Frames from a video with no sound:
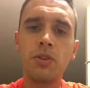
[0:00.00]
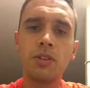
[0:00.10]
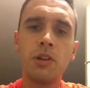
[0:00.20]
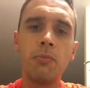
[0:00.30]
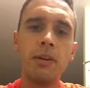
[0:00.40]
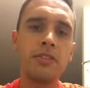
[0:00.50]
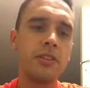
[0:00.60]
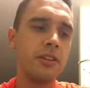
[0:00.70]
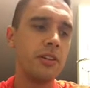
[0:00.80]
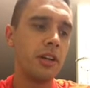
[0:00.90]
was still
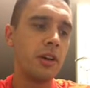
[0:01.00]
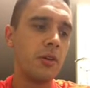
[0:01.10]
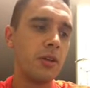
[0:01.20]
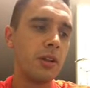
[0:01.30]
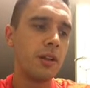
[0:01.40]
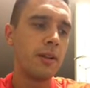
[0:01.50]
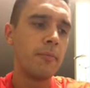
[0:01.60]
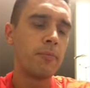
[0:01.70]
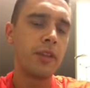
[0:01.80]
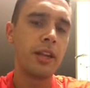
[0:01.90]
missing, you know,
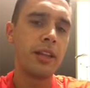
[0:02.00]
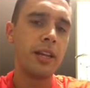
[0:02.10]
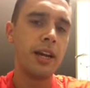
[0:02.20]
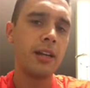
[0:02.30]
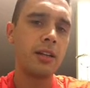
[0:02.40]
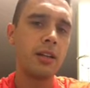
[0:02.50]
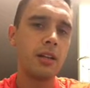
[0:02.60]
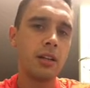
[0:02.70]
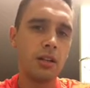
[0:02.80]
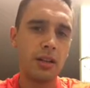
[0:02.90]
like
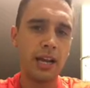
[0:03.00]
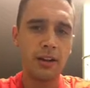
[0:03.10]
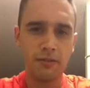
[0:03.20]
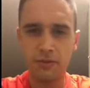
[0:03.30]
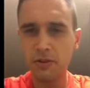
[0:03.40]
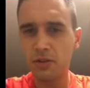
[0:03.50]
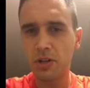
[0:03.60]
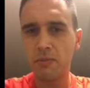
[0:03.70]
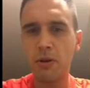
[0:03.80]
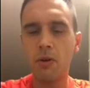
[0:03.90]
that
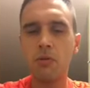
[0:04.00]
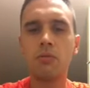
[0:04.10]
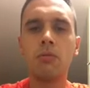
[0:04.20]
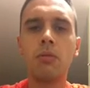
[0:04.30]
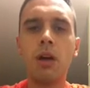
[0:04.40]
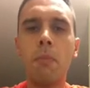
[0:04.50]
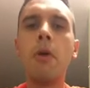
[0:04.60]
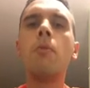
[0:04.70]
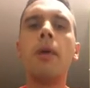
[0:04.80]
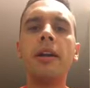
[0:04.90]
confusion
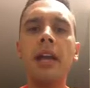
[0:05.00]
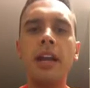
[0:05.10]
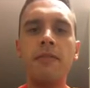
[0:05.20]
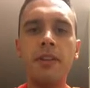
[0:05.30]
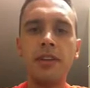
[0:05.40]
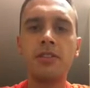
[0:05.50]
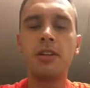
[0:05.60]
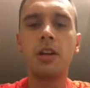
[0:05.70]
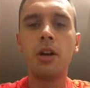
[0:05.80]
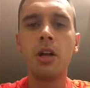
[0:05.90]
about my nativeness
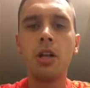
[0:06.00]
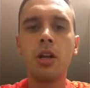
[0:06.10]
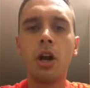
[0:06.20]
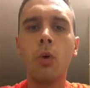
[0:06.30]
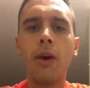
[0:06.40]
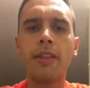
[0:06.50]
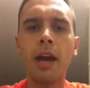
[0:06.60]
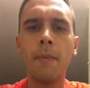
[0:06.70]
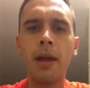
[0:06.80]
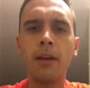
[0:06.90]
or what
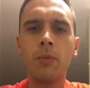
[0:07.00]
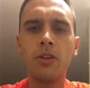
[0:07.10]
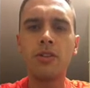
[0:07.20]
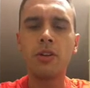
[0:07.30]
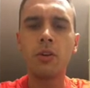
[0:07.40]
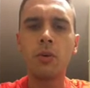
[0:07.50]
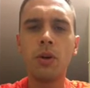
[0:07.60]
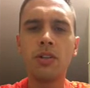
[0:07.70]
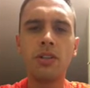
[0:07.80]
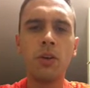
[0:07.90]
that meant was still
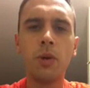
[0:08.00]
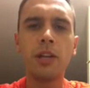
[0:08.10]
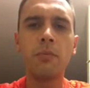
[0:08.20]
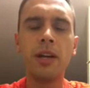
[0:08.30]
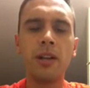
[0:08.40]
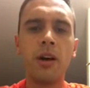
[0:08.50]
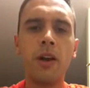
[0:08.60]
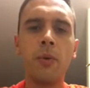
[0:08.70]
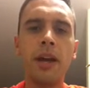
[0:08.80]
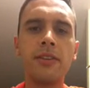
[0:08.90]
with me in a
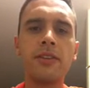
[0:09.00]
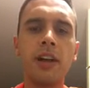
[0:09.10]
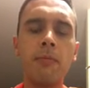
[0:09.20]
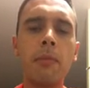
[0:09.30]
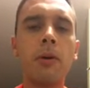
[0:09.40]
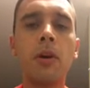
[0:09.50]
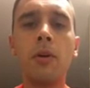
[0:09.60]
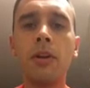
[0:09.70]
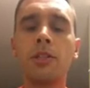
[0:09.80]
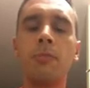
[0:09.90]
lot of ways. And I remember
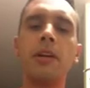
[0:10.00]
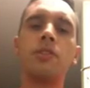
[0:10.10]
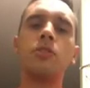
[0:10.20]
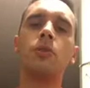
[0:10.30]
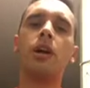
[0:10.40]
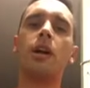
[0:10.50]
going to speak to